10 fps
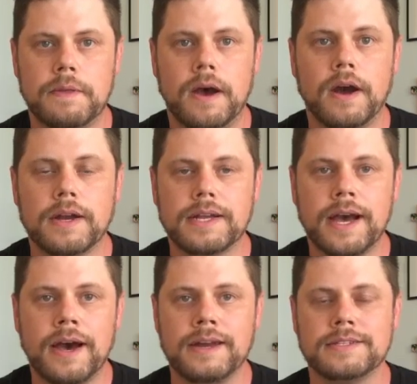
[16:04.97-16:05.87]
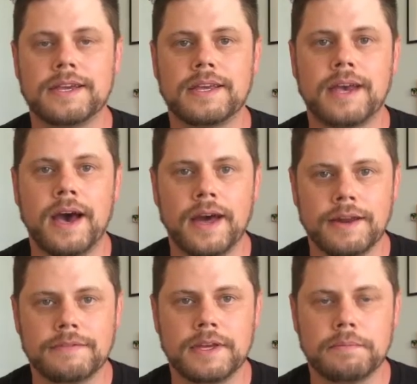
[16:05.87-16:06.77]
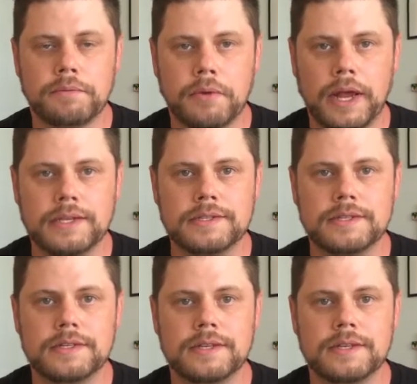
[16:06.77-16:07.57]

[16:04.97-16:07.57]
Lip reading: Our God is a God of the oppressed,